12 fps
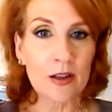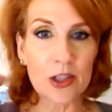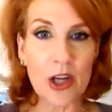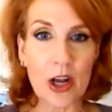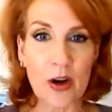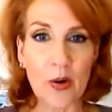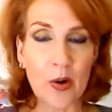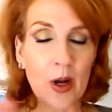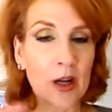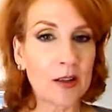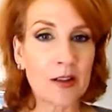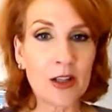So
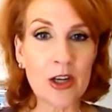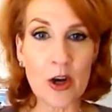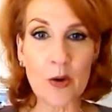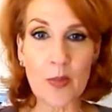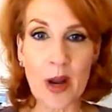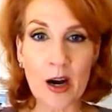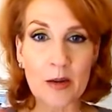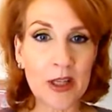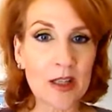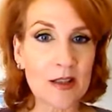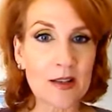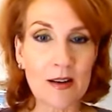no
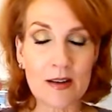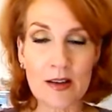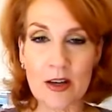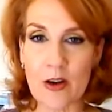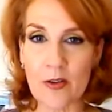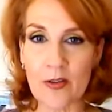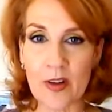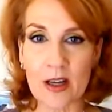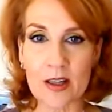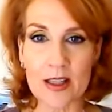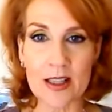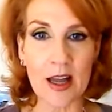parabens, no
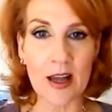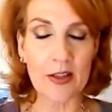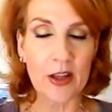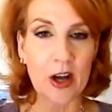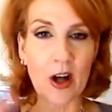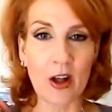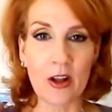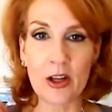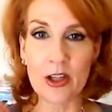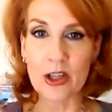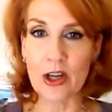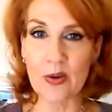phenoxyethanol,
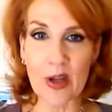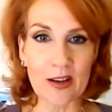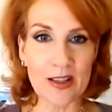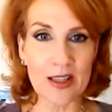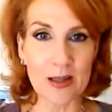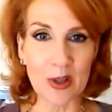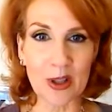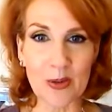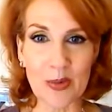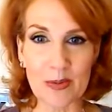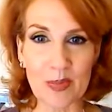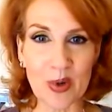no calcium
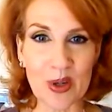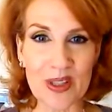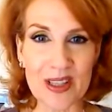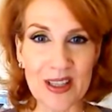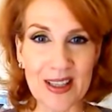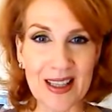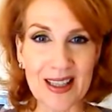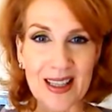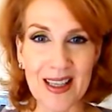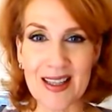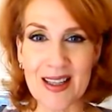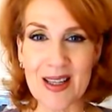aluminum
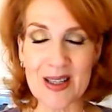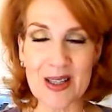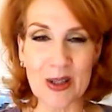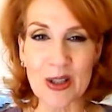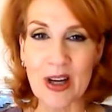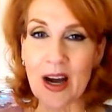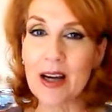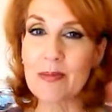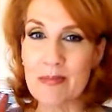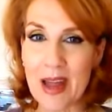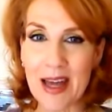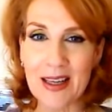borosilicate in this look. I
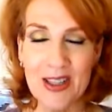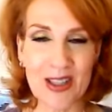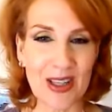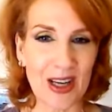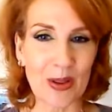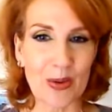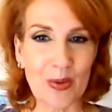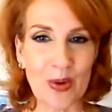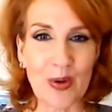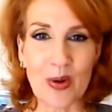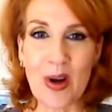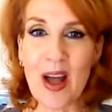managed to get
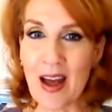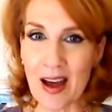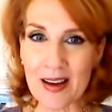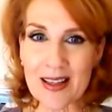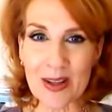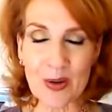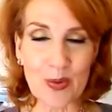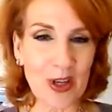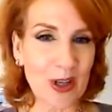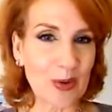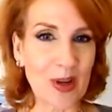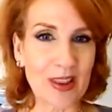through another
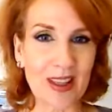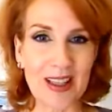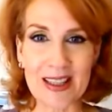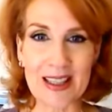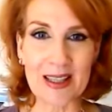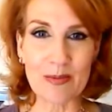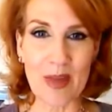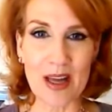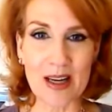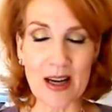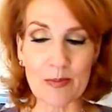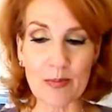week with clean
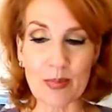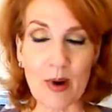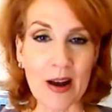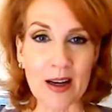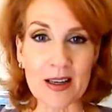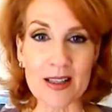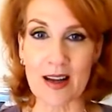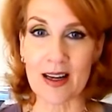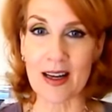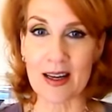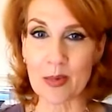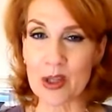makeup products.
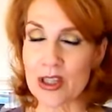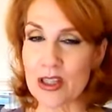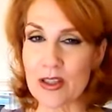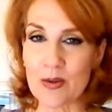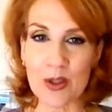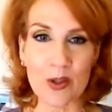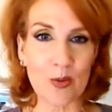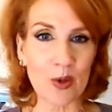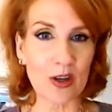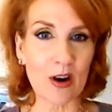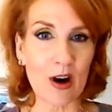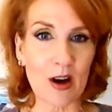I am continuing to
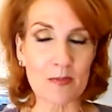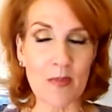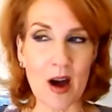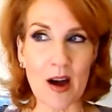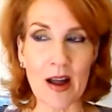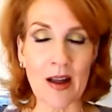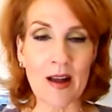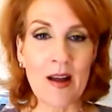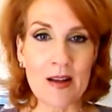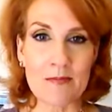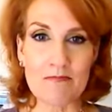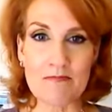work on my
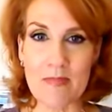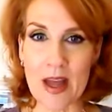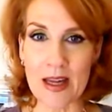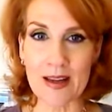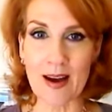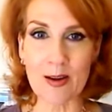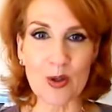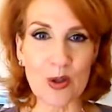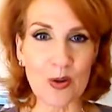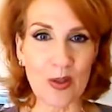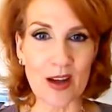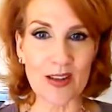Makeout
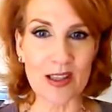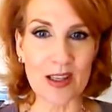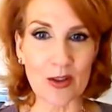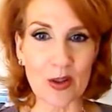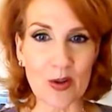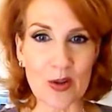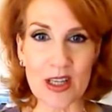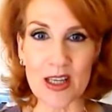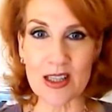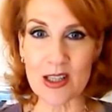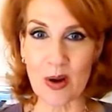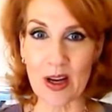
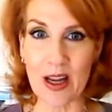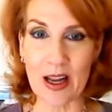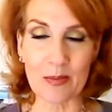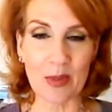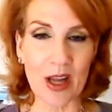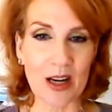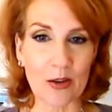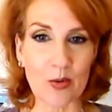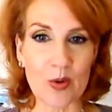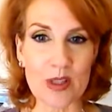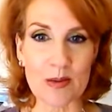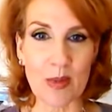2013, so I am getting
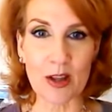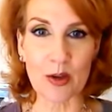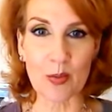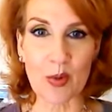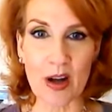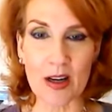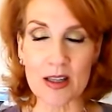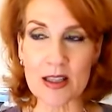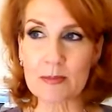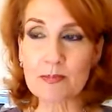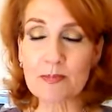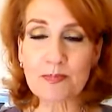through some other products.